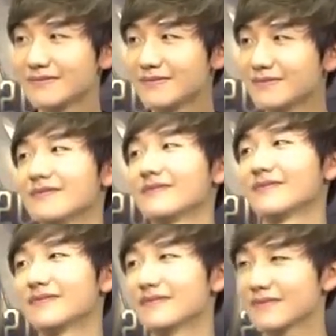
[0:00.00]

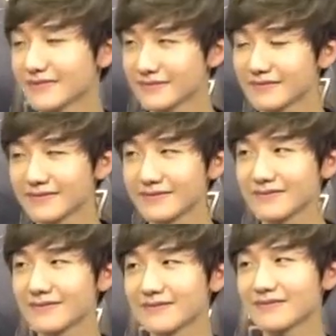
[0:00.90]

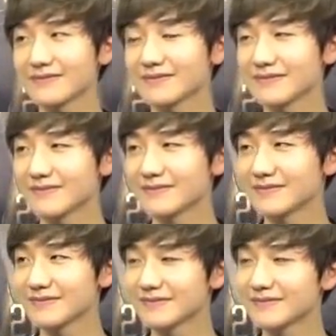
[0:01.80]

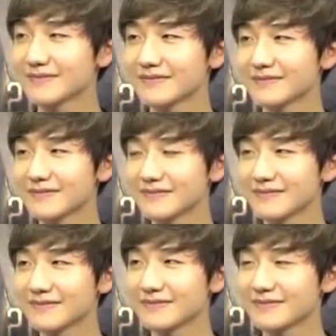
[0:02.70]

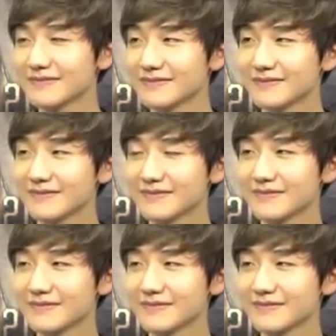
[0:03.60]
(not speaking)